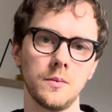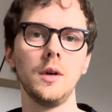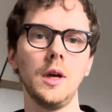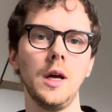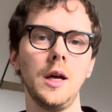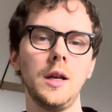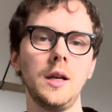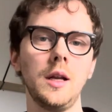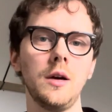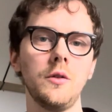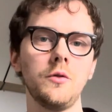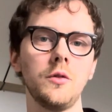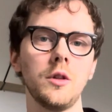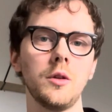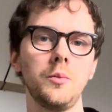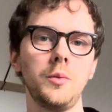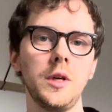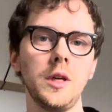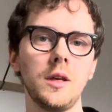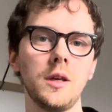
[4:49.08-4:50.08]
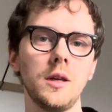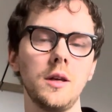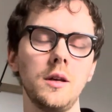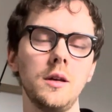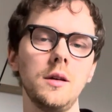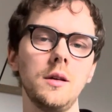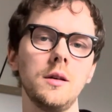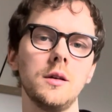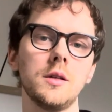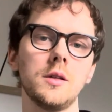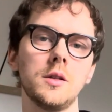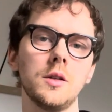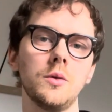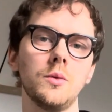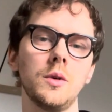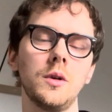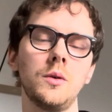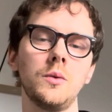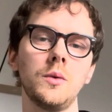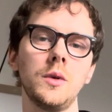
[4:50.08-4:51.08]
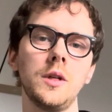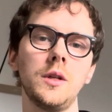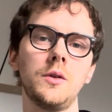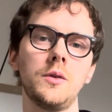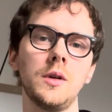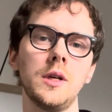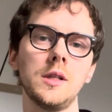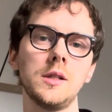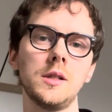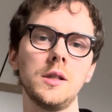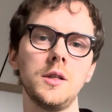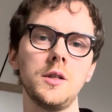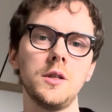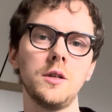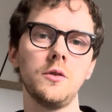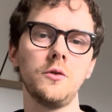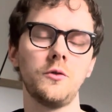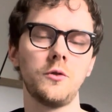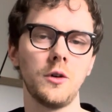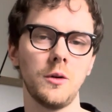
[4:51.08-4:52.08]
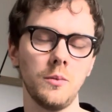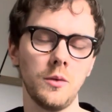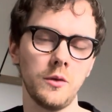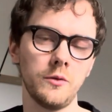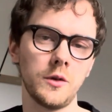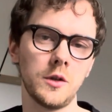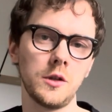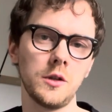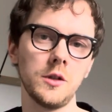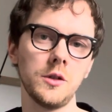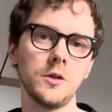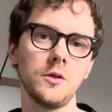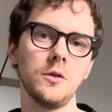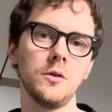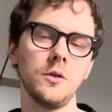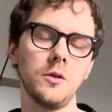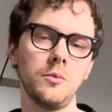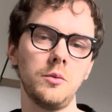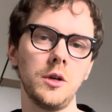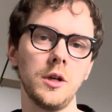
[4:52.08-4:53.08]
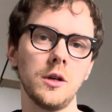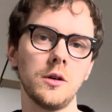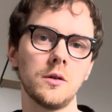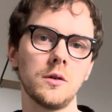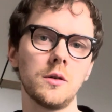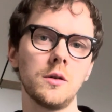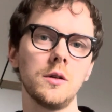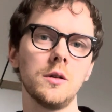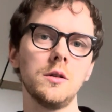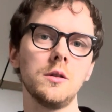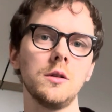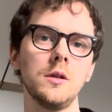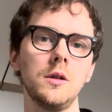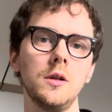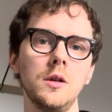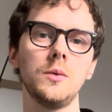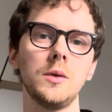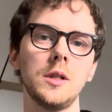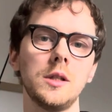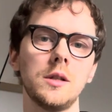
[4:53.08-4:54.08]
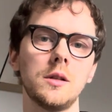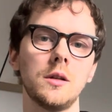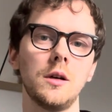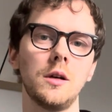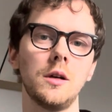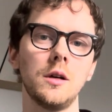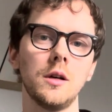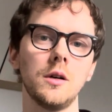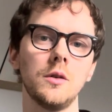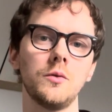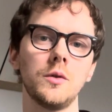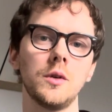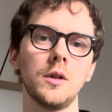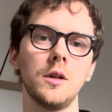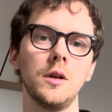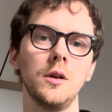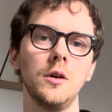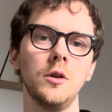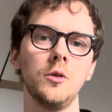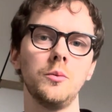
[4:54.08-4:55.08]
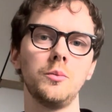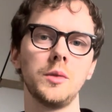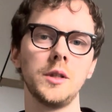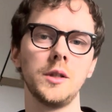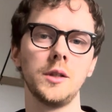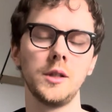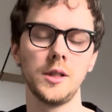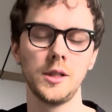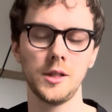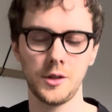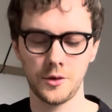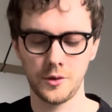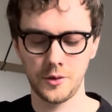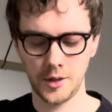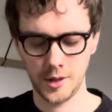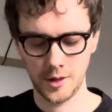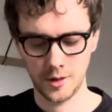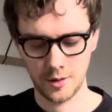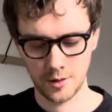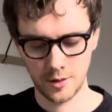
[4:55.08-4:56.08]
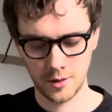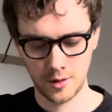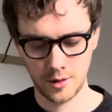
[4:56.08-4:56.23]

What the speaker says: And now for the picking. So when we transition from the verse to the pre-chorus, we start off with an open D string